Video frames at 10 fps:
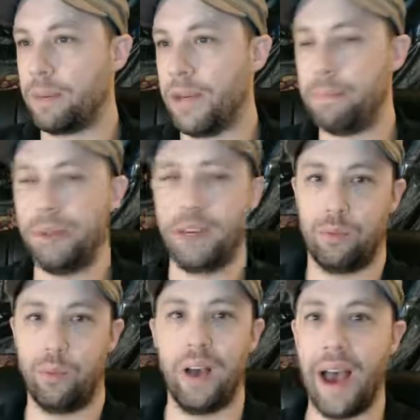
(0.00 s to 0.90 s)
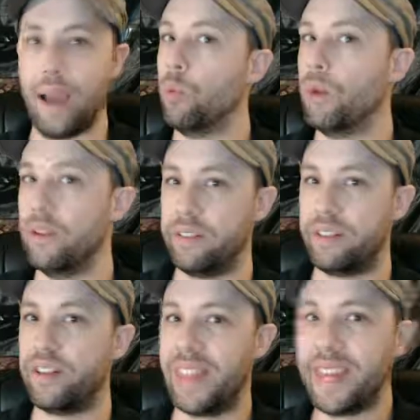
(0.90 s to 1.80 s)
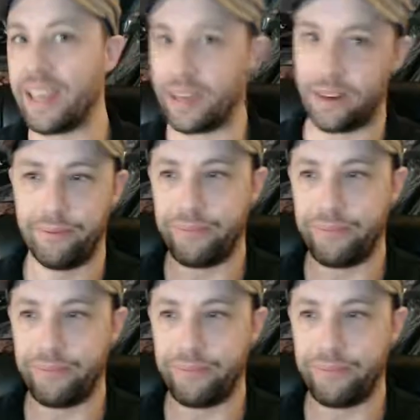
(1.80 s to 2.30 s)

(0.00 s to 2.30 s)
but I picked what I was thinking.